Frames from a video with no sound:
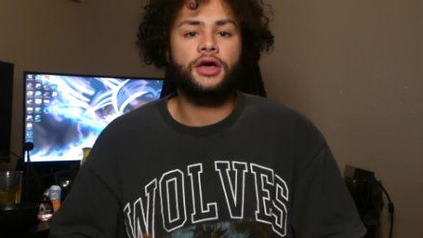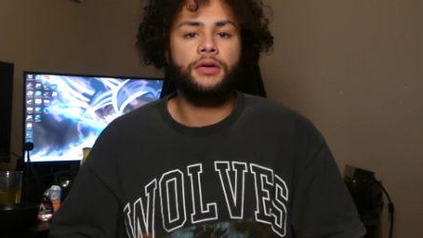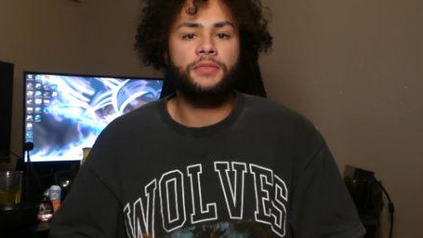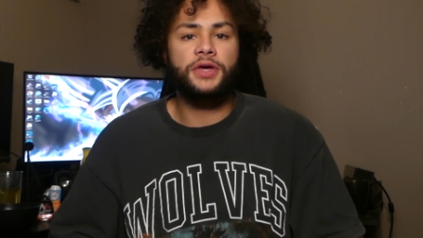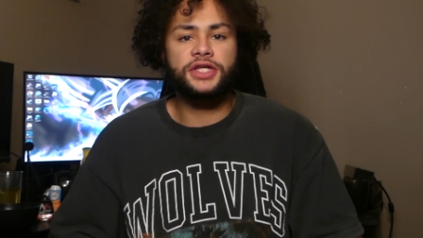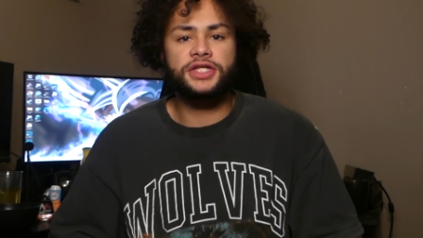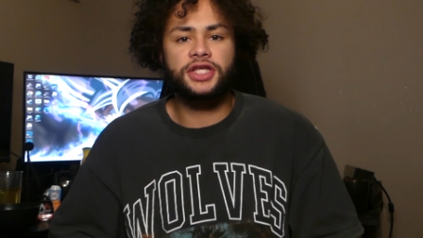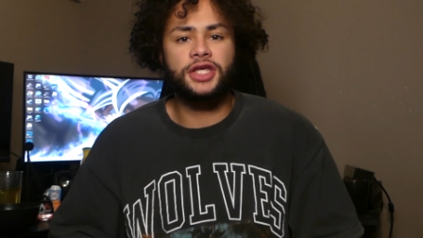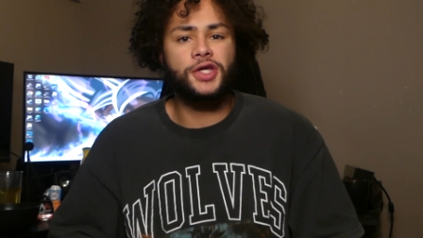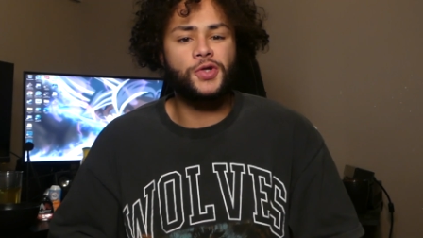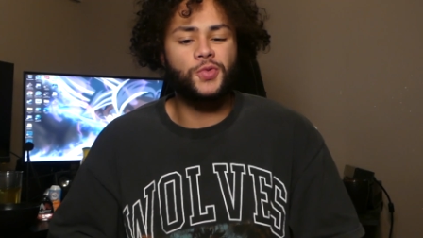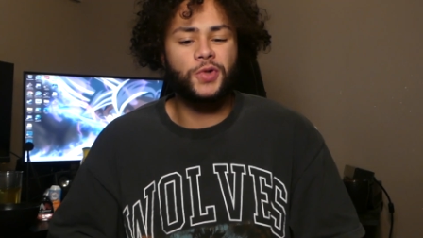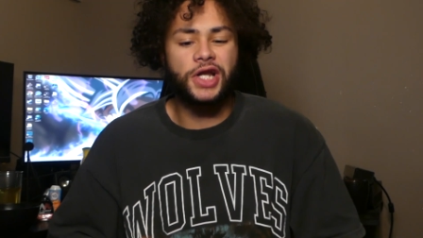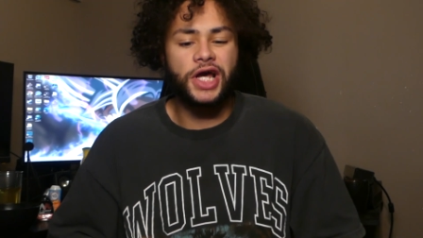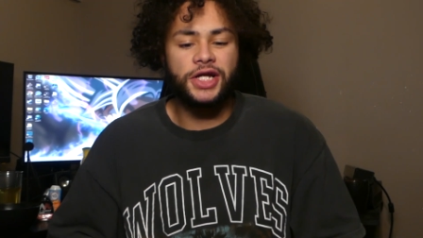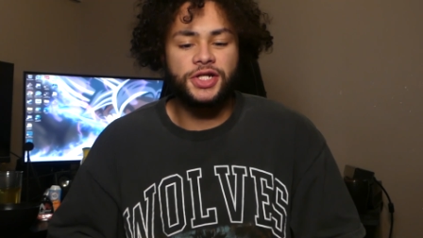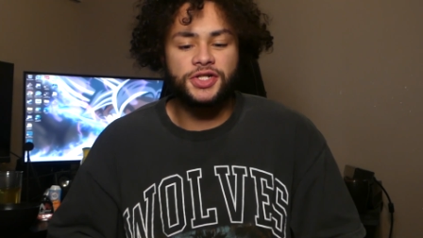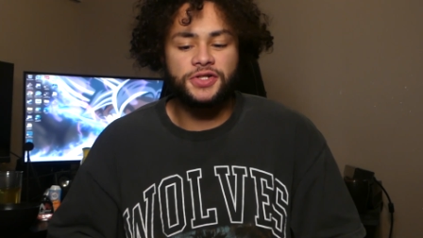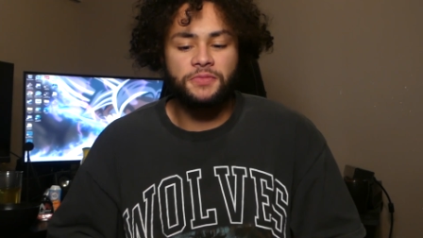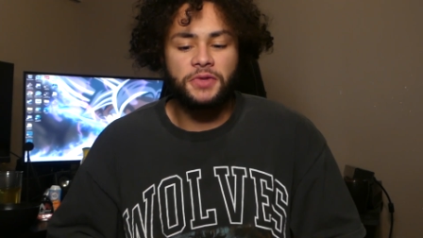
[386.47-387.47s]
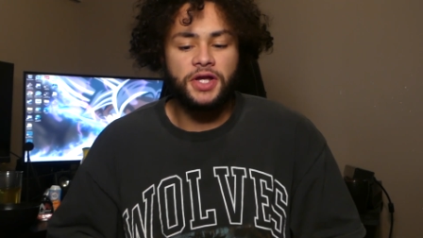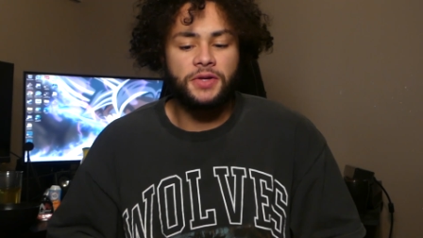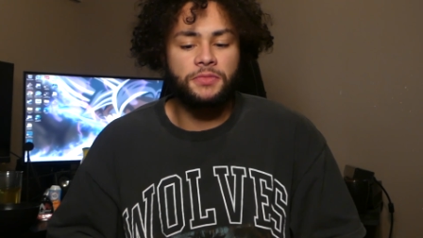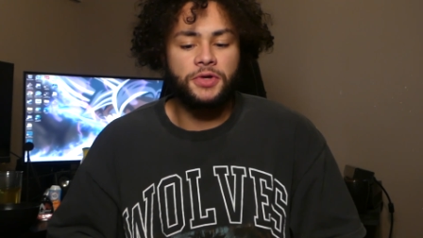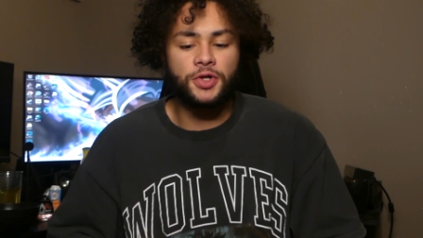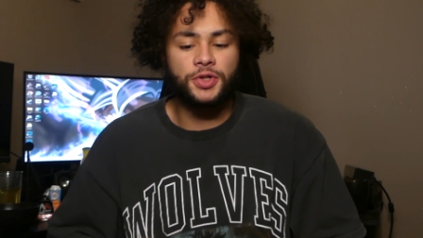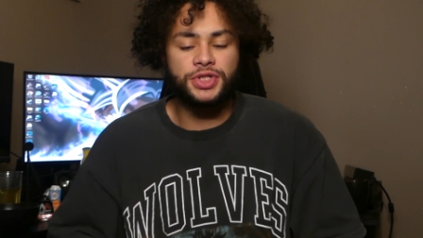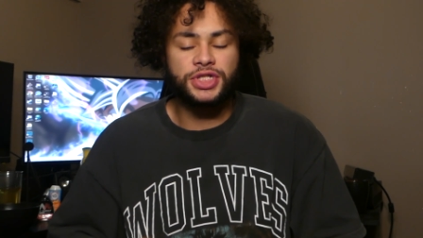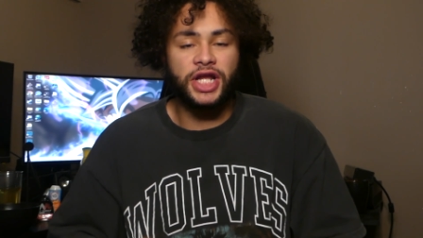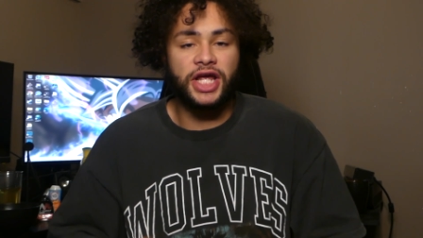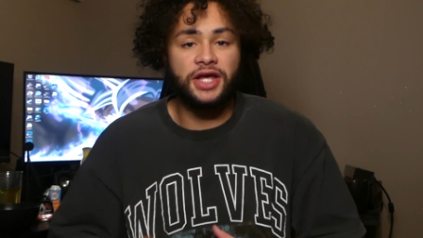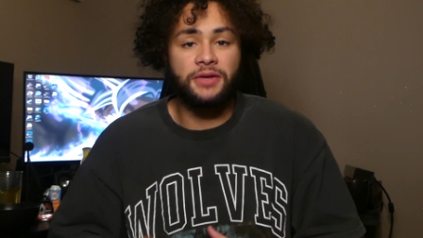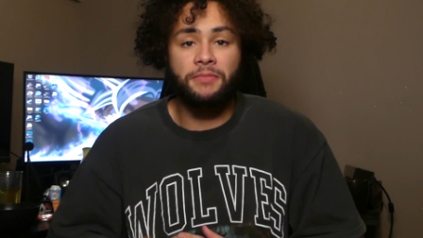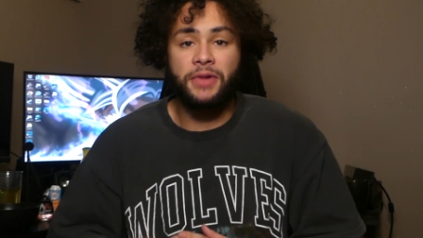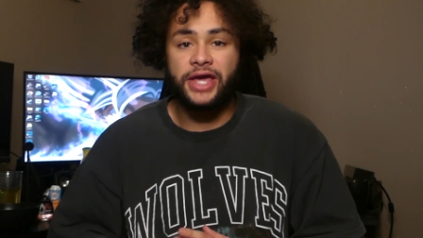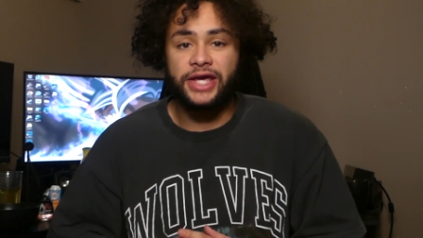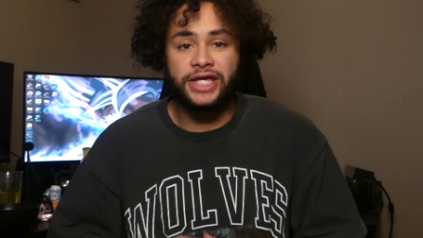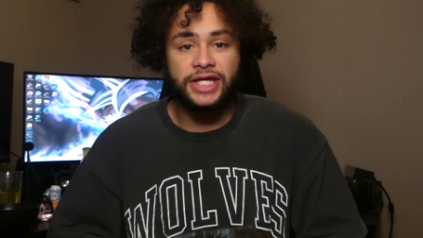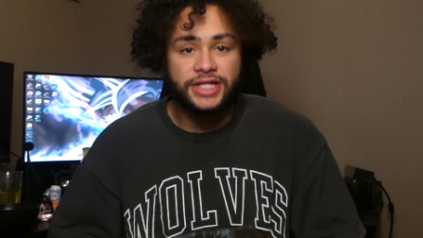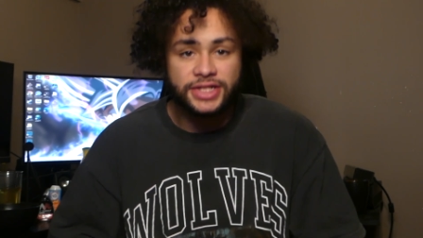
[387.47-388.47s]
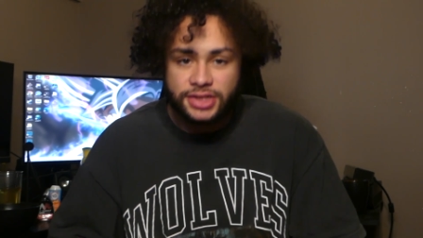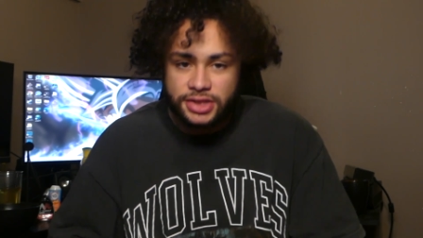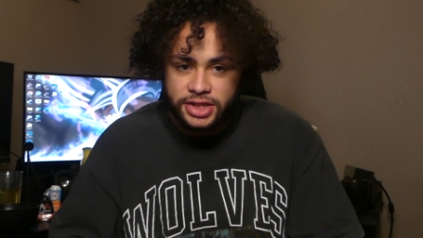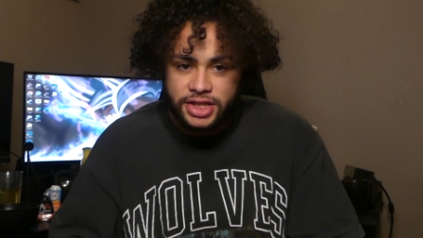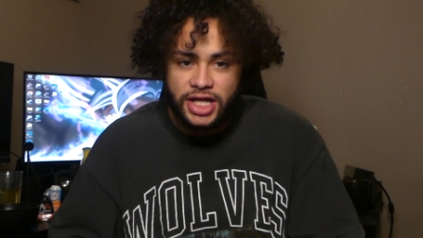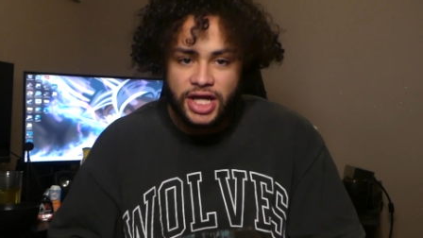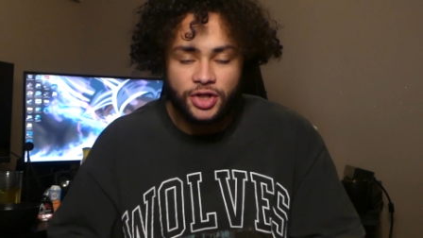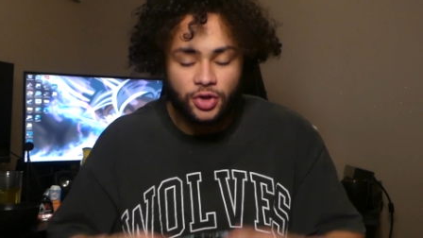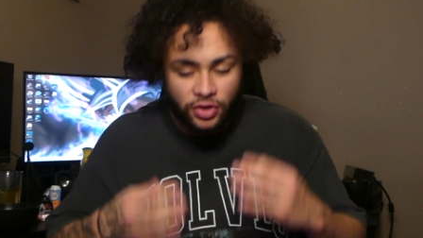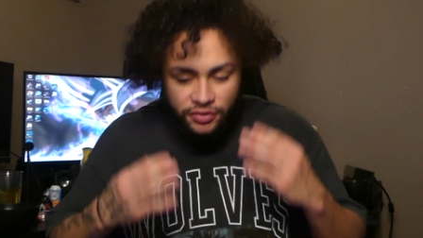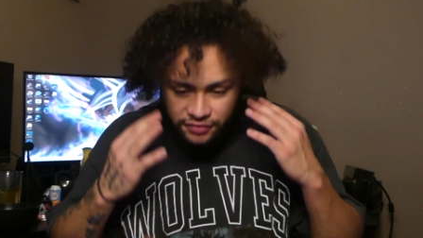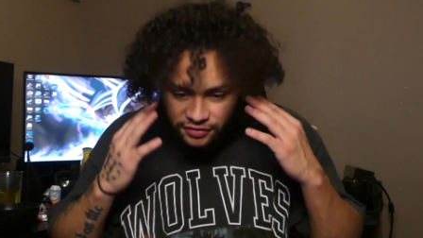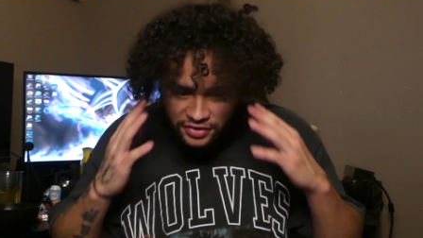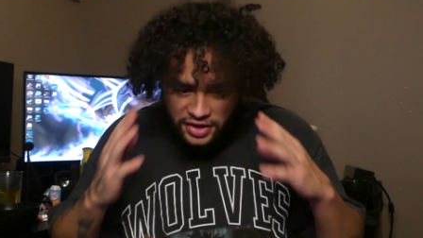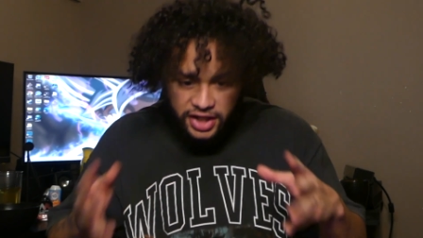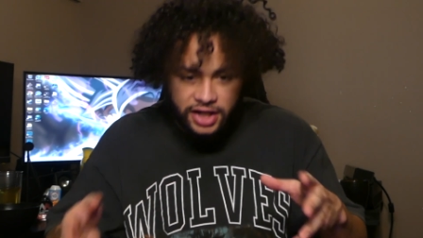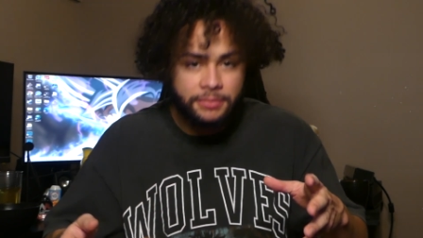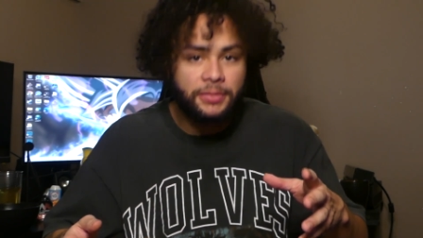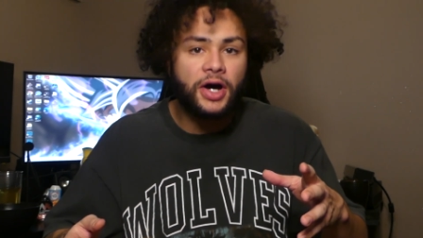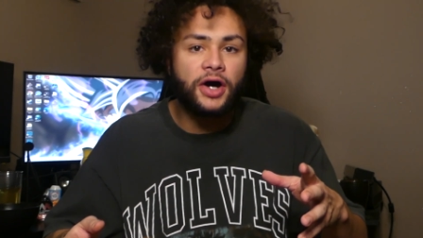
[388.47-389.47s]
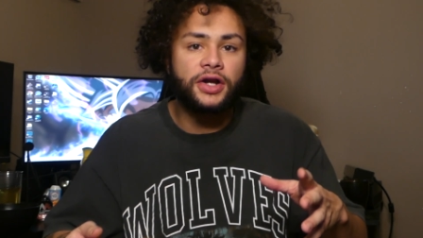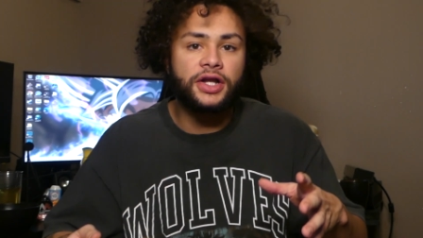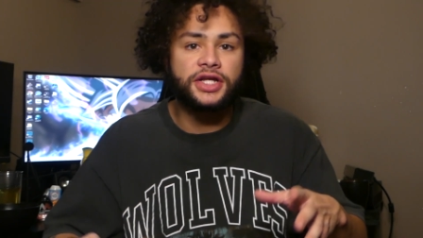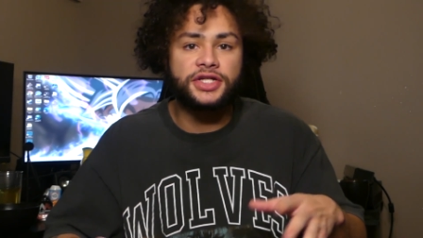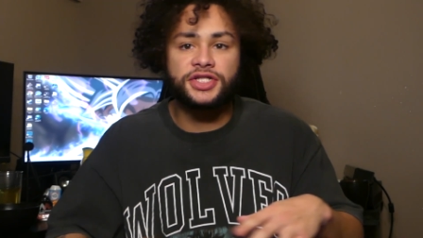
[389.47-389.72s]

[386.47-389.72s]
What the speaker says: Basically, when I just made meals that I can make easily, I don't have to think about it.